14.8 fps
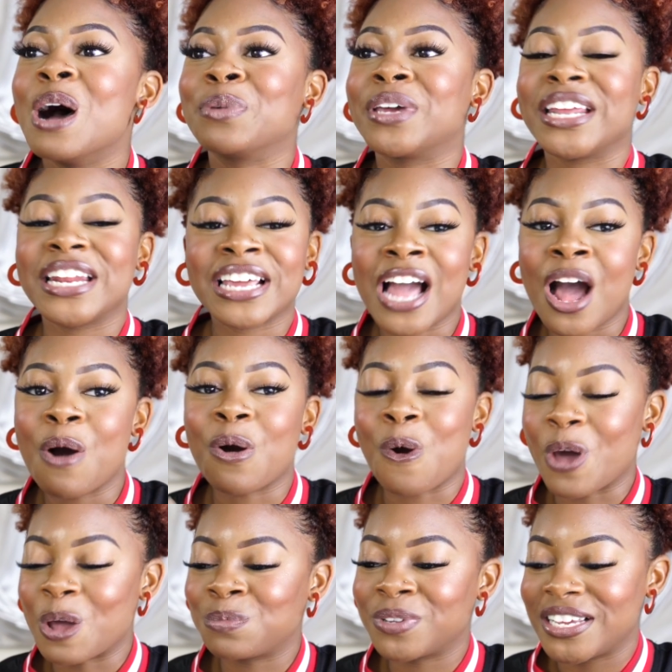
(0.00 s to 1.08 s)
getting out,
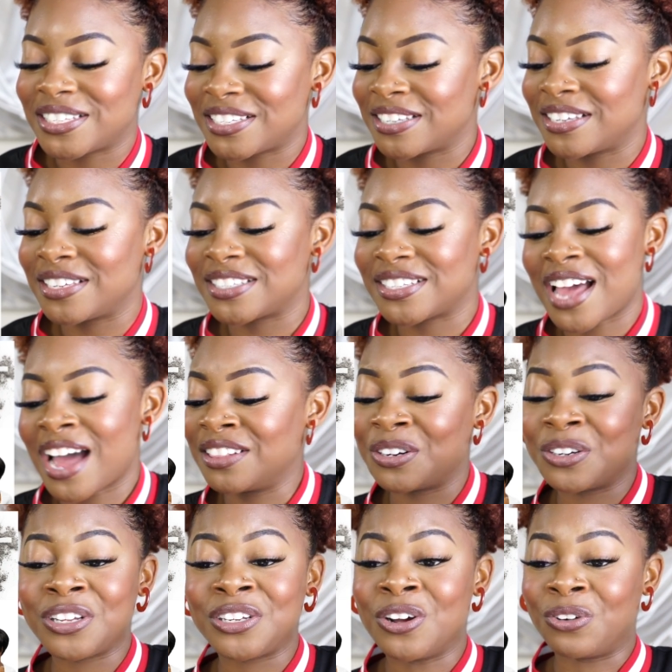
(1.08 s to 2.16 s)
going places. I
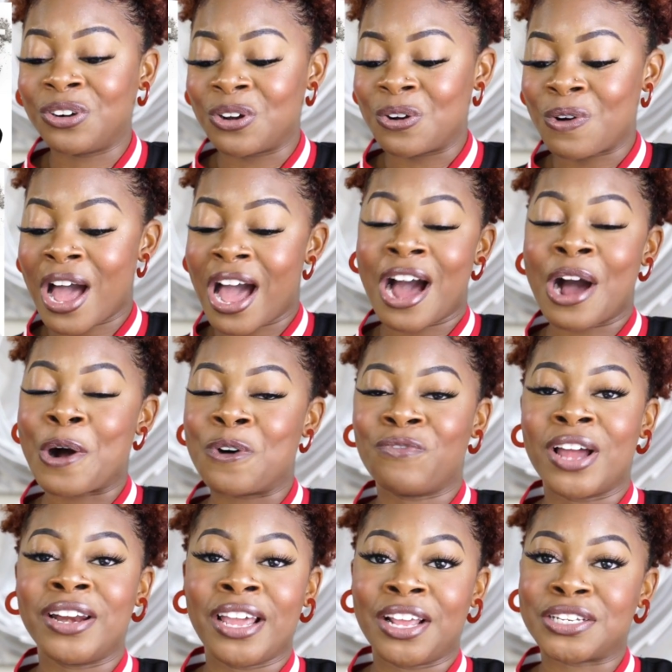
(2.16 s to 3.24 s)
literally don't know how
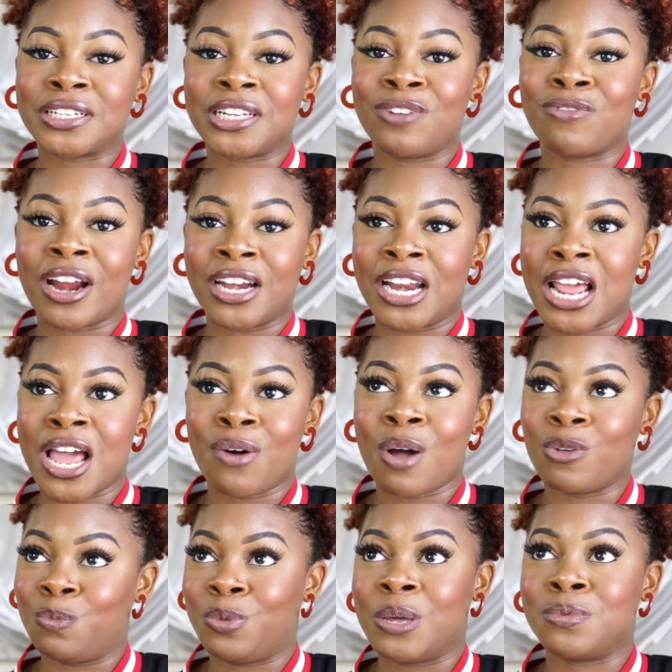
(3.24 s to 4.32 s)
financially right now I
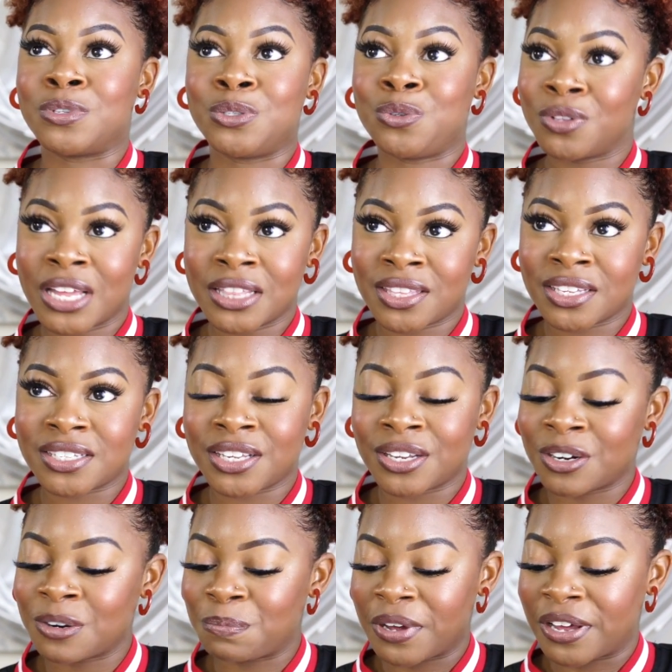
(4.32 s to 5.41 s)
would be able to do that this
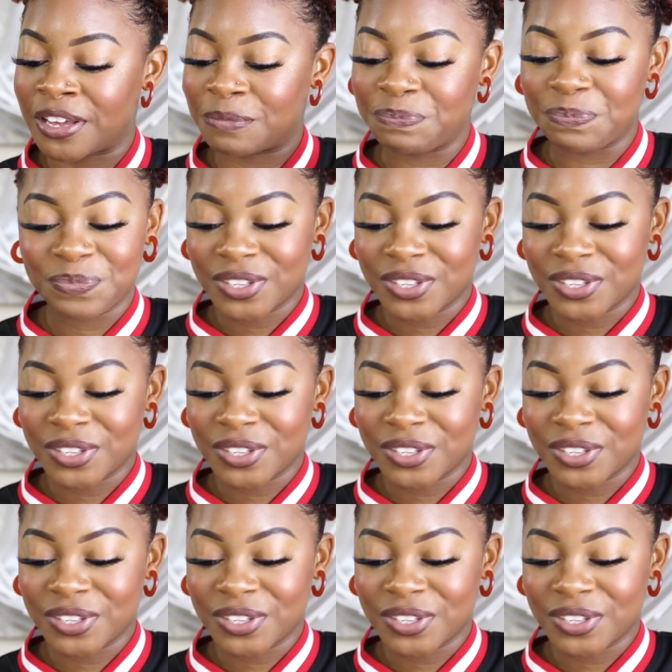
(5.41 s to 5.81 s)
year, but